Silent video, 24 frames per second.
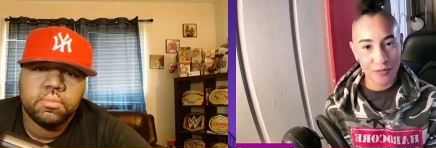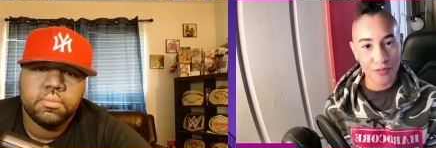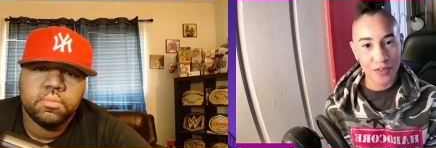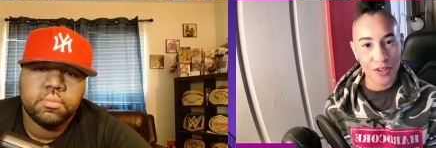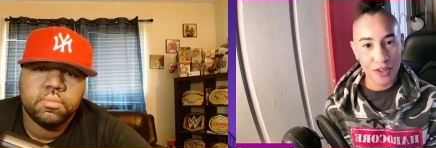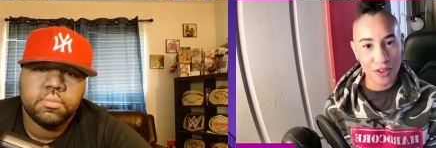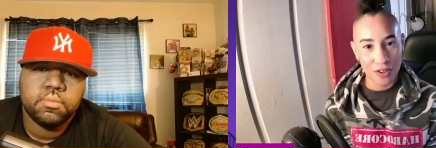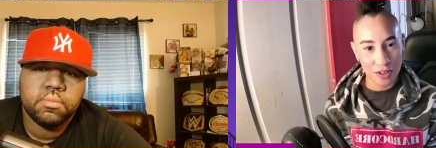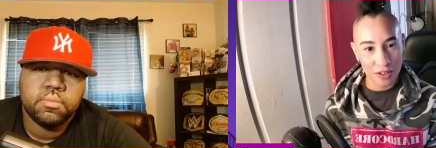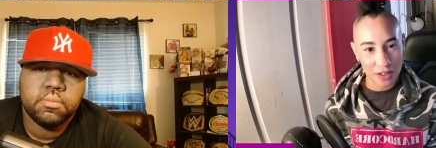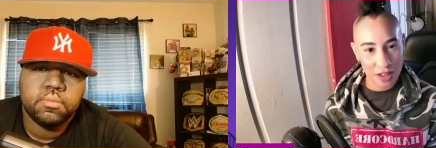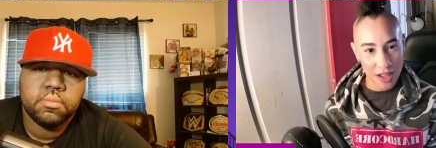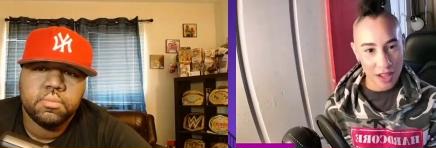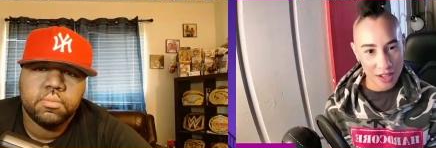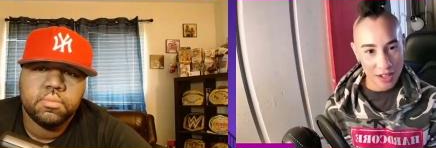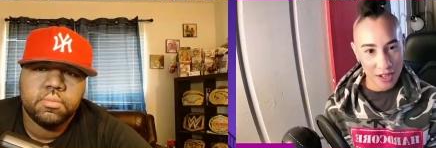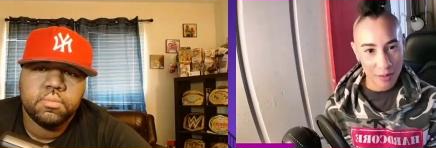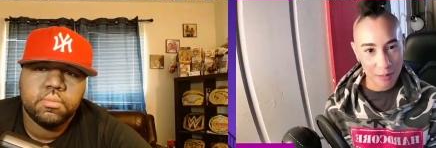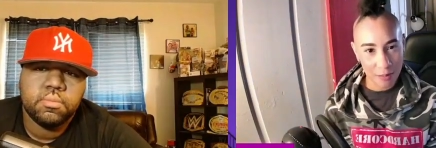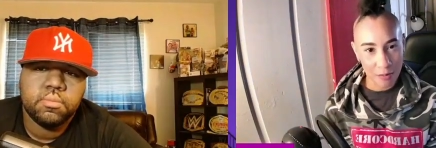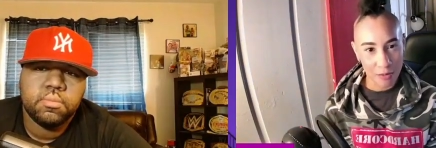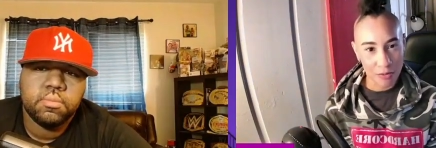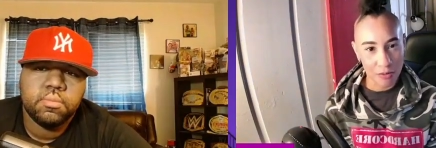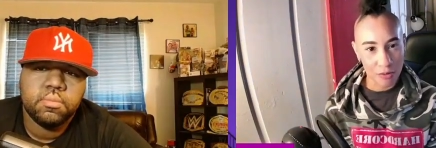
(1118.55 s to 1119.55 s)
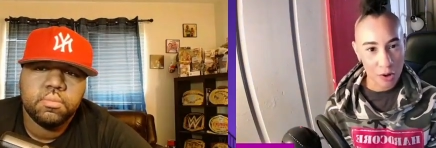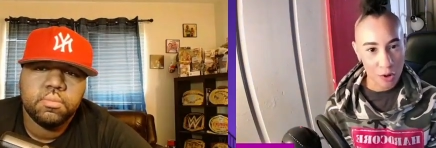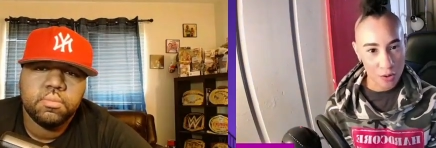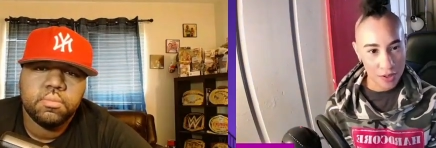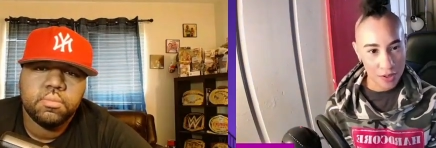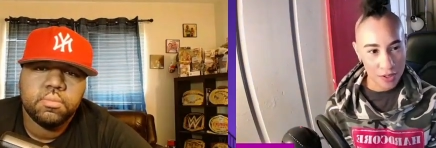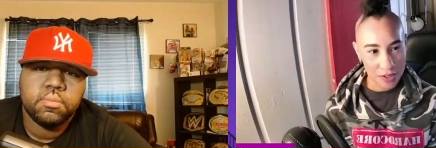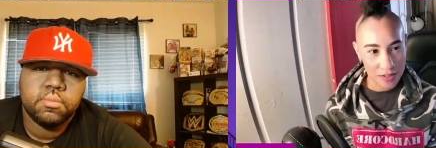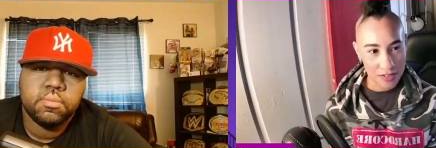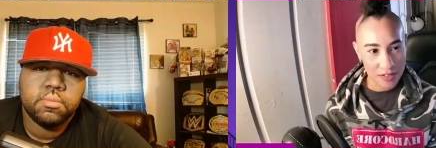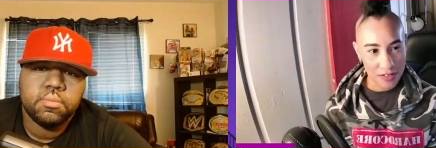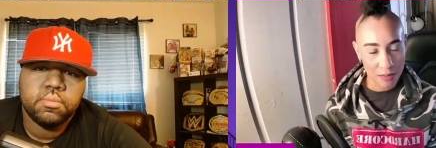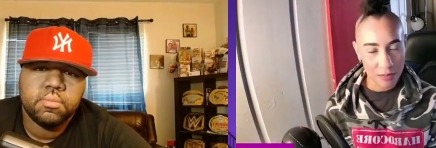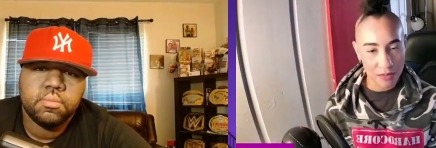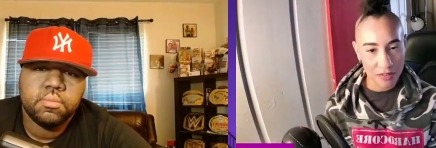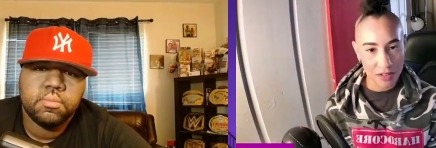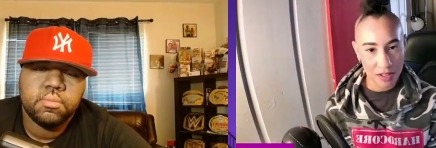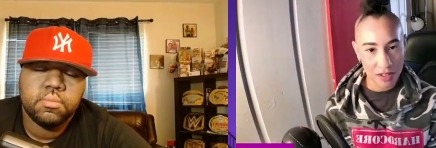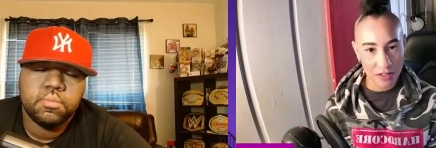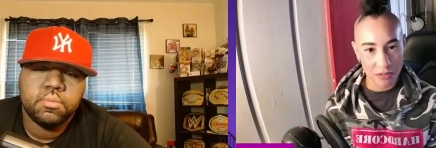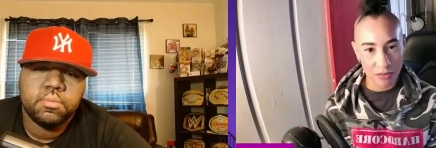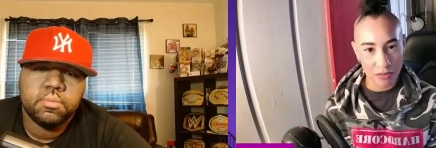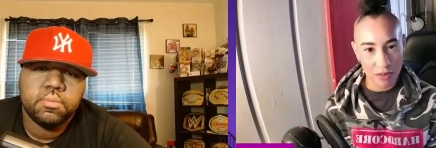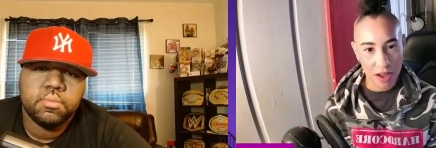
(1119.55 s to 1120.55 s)
Speaker 1: feel like I'm growing in some
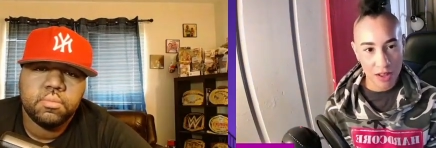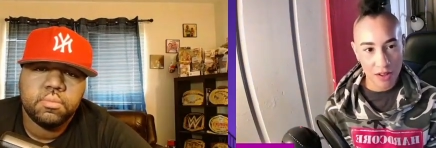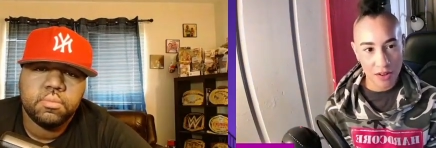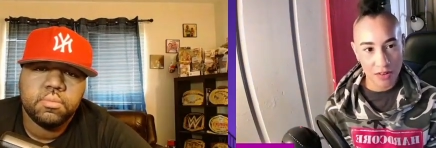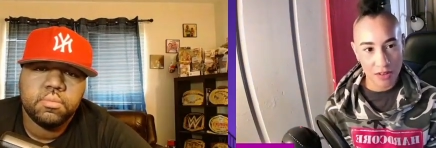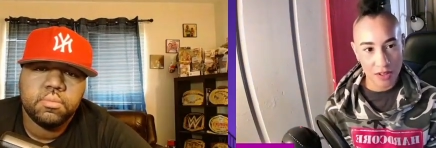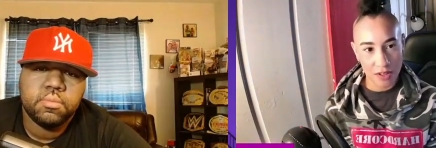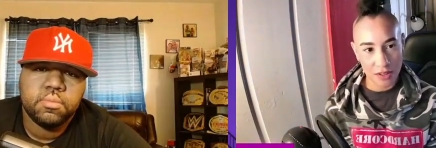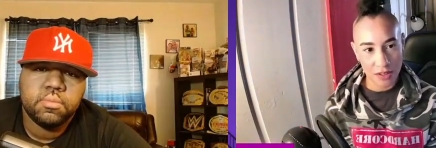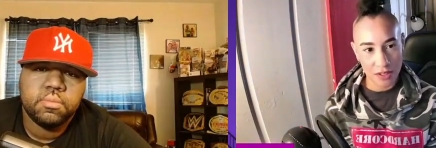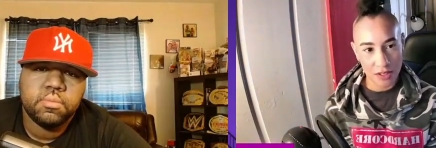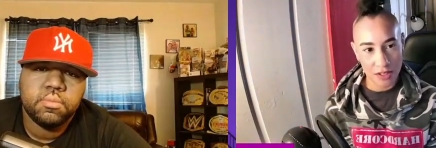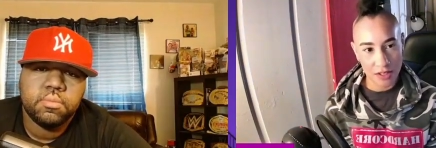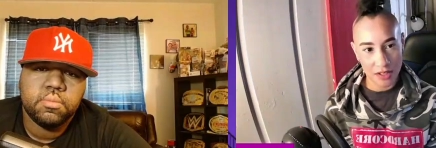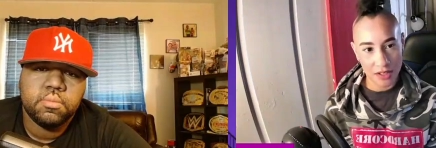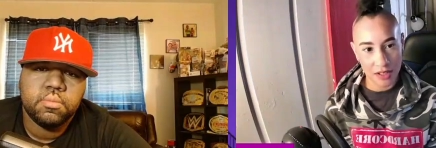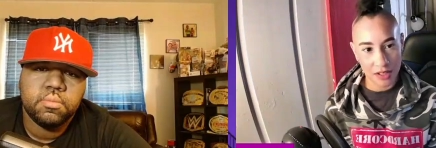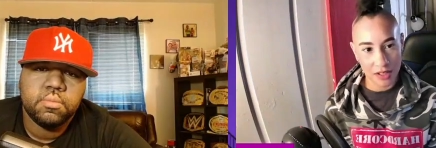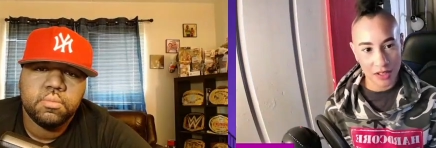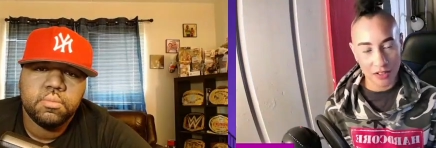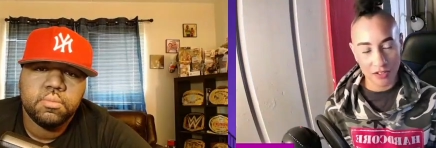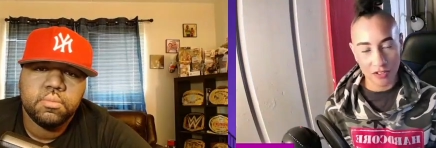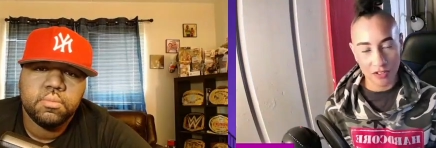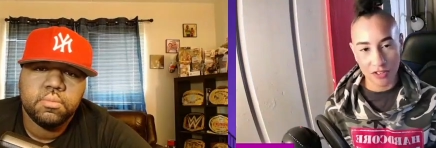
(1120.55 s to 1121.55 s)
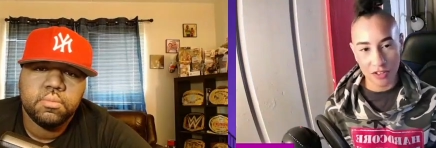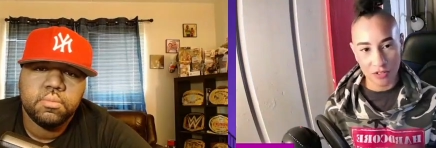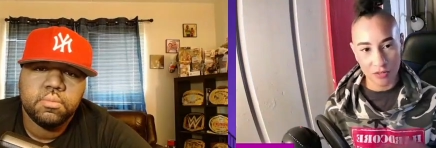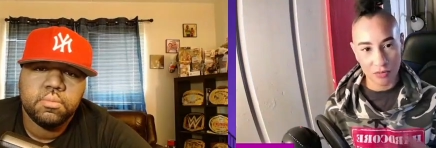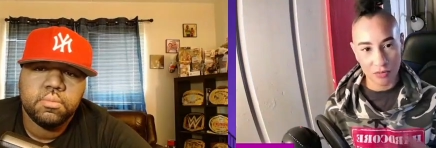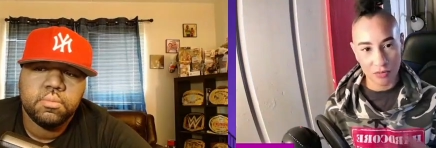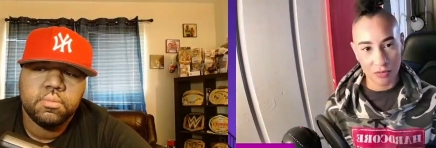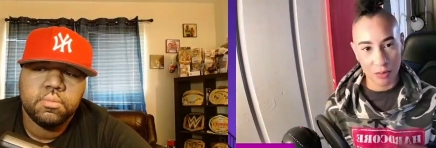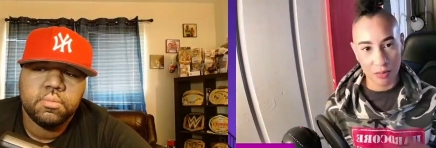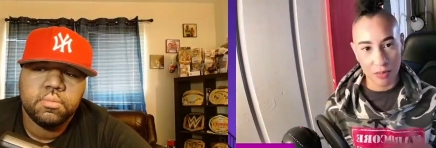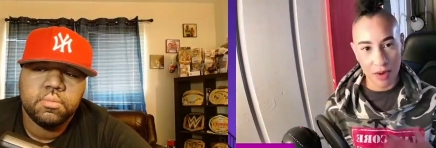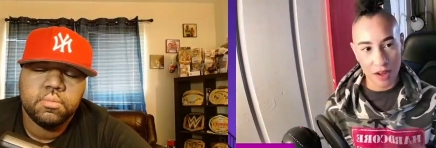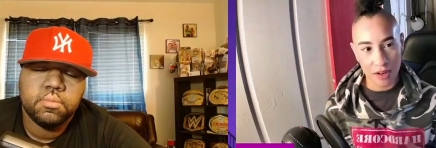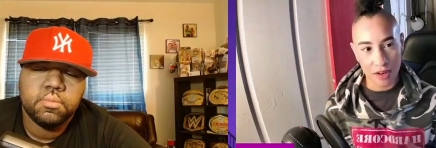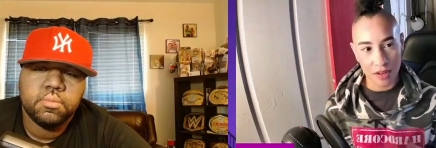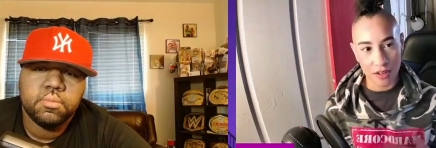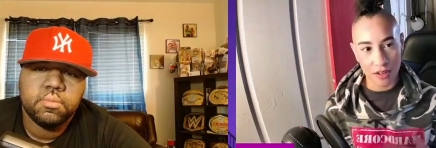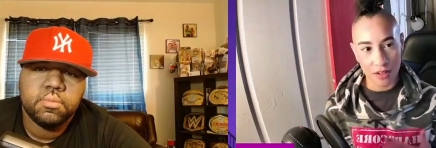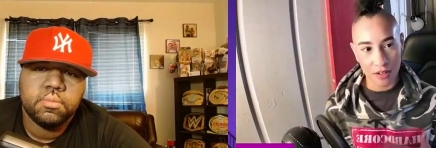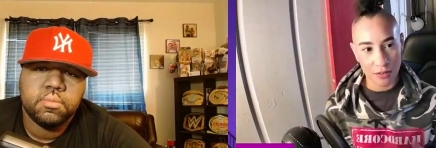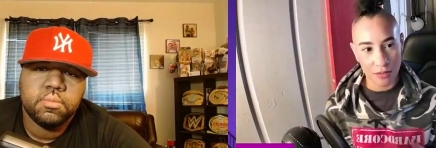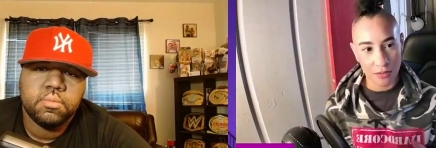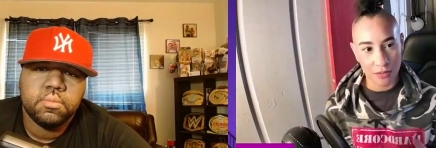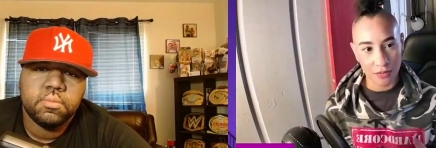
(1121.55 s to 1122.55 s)
sense rather than thinking it's just
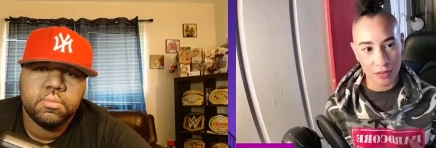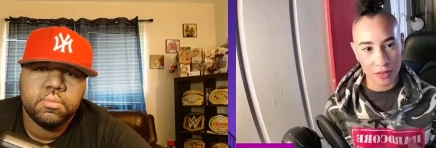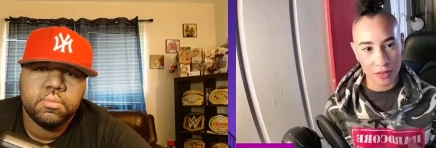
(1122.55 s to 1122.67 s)
repetitive